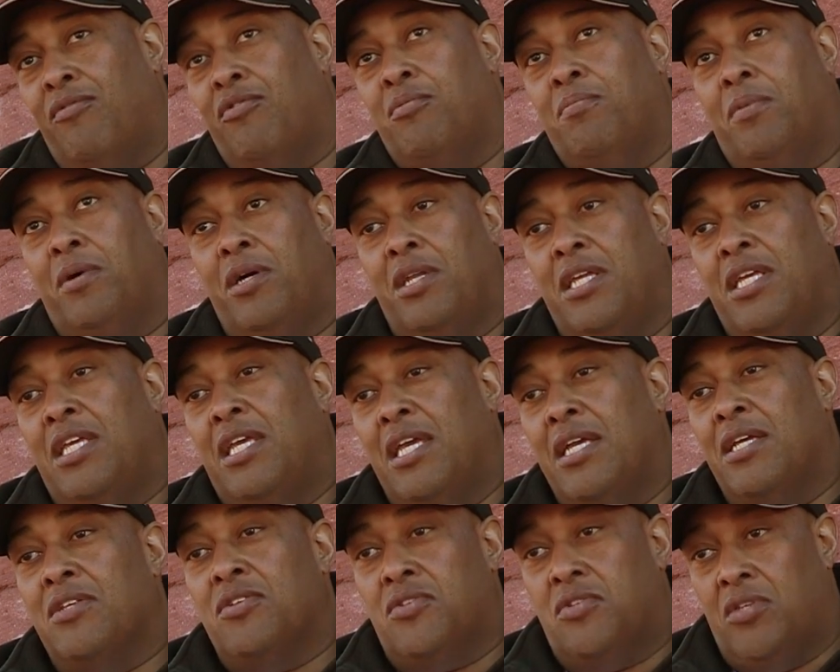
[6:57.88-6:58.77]
everybody
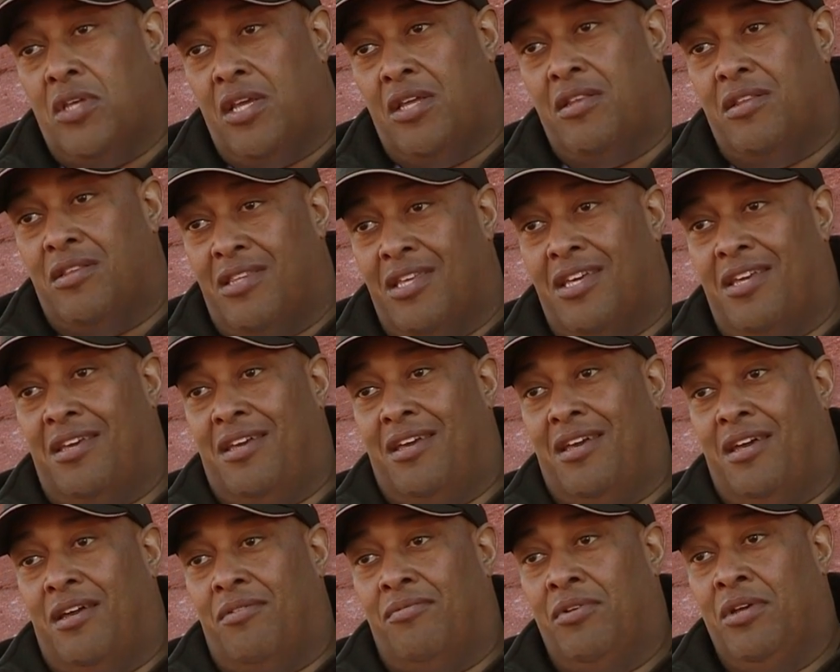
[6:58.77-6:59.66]
can't say that they
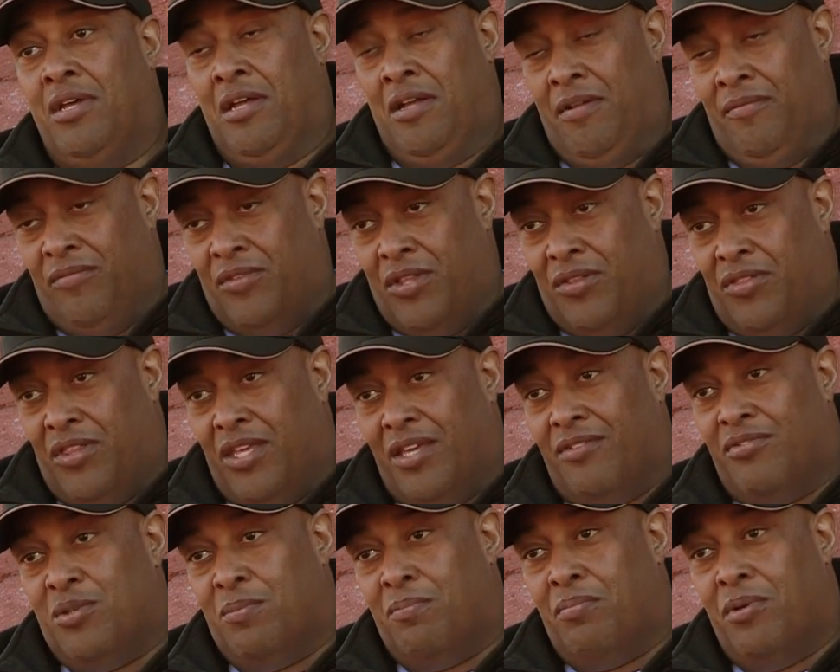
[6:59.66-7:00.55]
have, that
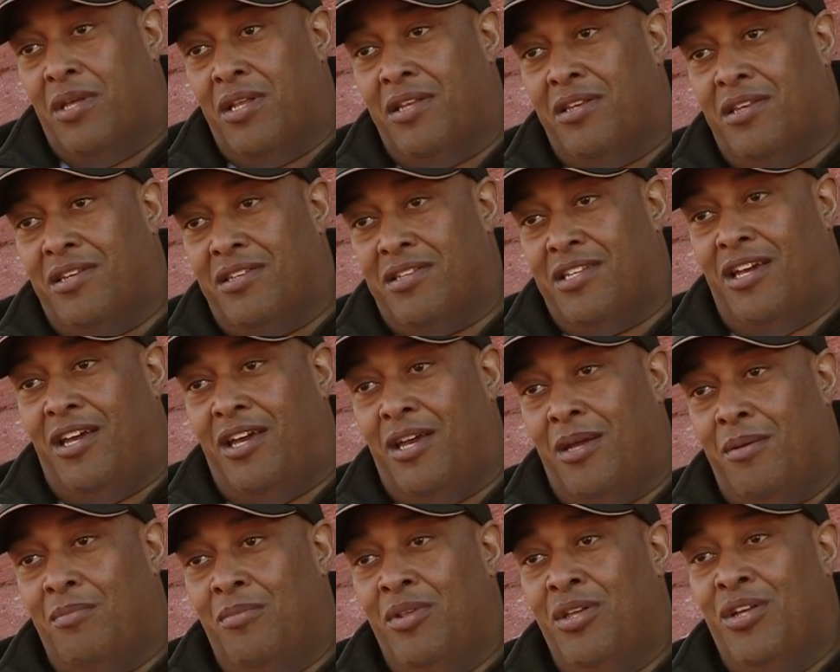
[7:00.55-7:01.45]
they've spent the
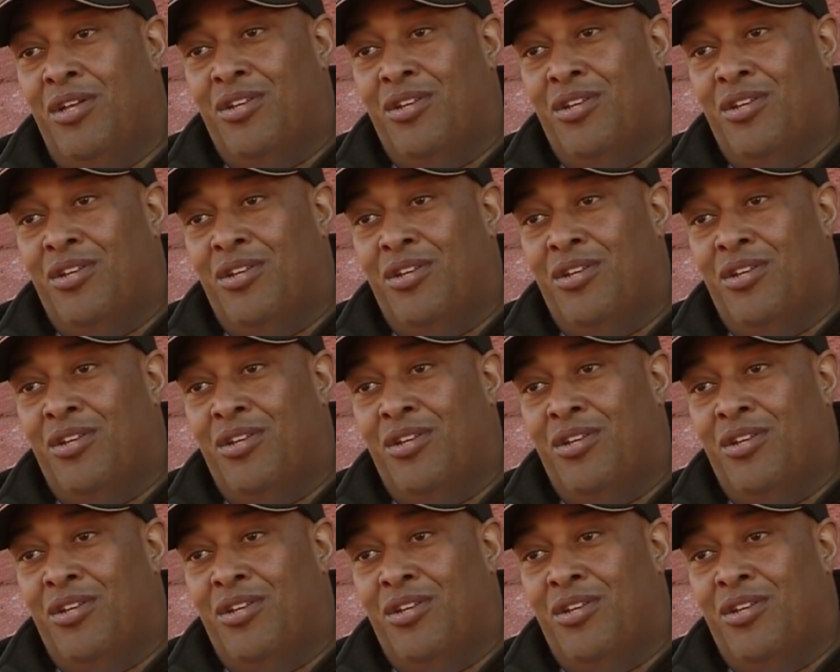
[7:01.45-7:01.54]
time